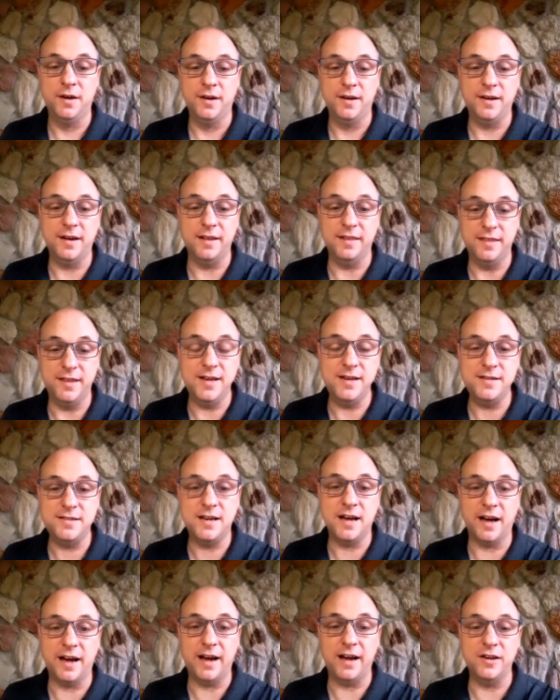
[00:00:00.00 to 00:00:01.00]
Yeah, these
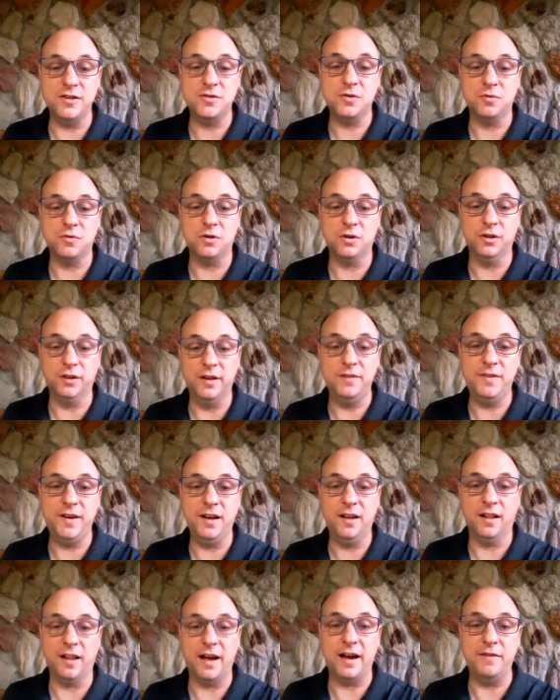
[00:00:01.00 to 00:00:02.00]
guys are living
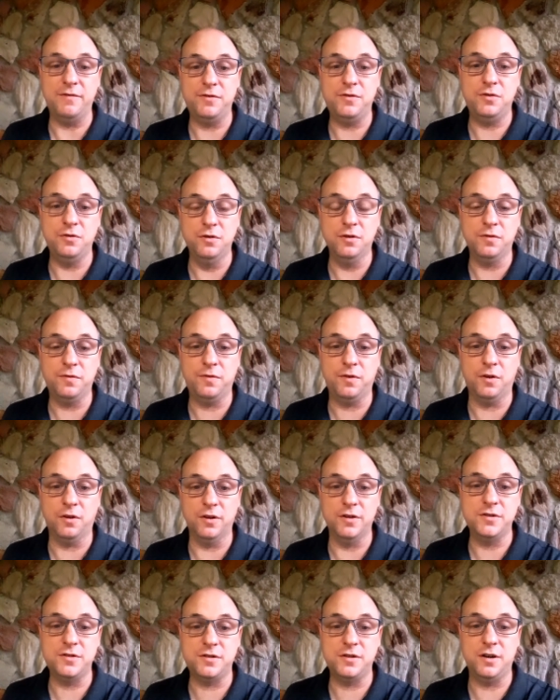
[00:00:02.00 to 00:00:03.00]
life to the
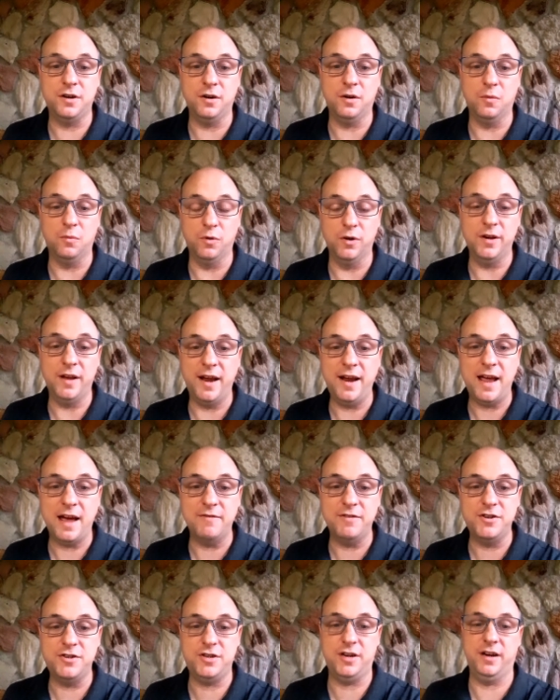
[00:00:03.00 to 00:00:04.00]
fullest, when they
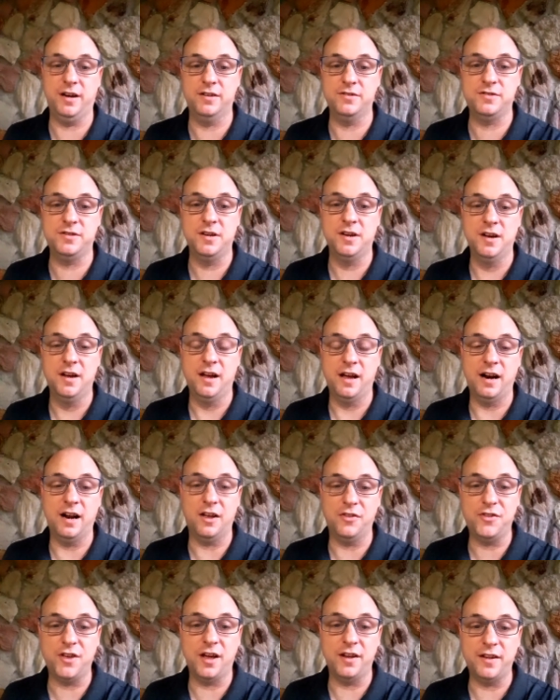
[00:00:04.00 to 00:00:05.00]
have a chance. And
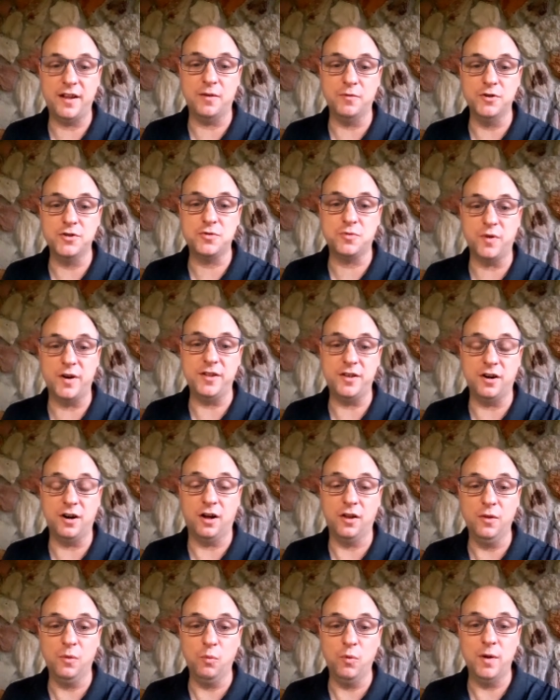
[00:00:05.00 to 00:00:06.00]
I thought that was great. Then
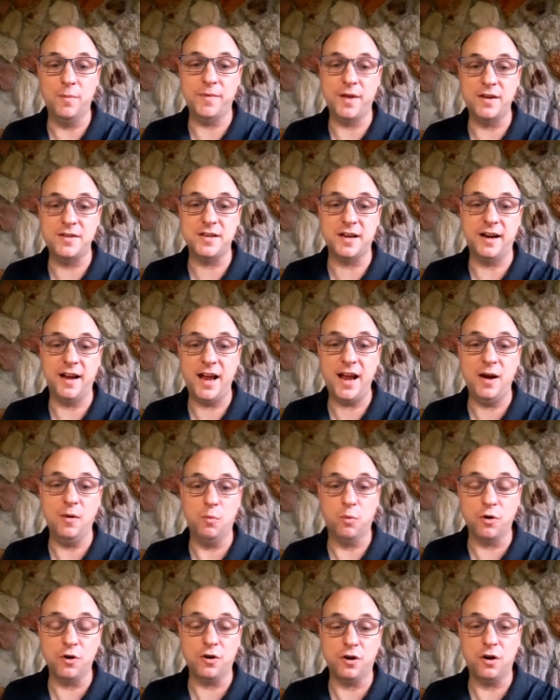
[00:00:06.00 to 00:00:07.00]
on the whim, they said, hey,
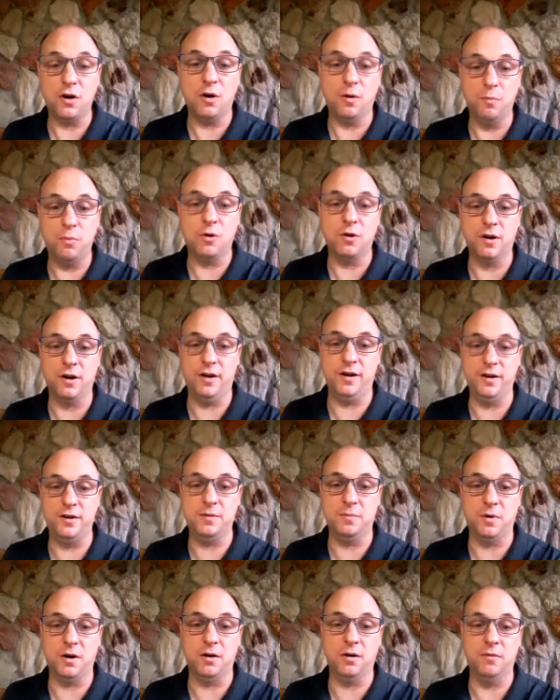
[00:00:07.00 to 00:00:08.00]
we're going to go boar hunting
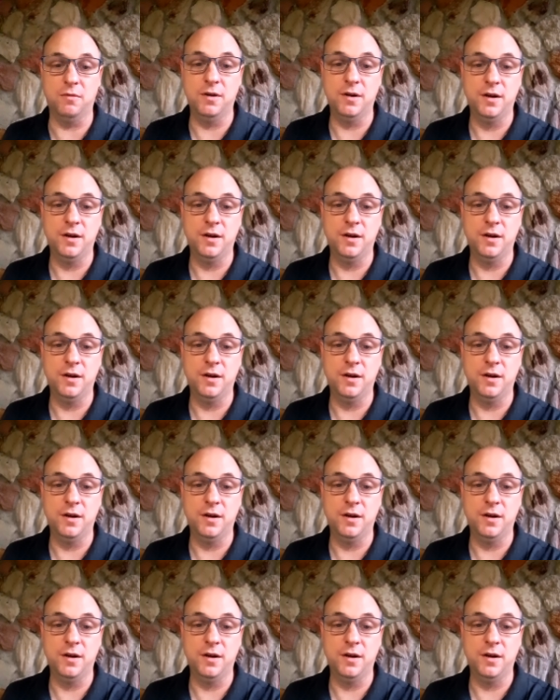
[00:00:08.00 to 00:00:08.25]
tomorrow.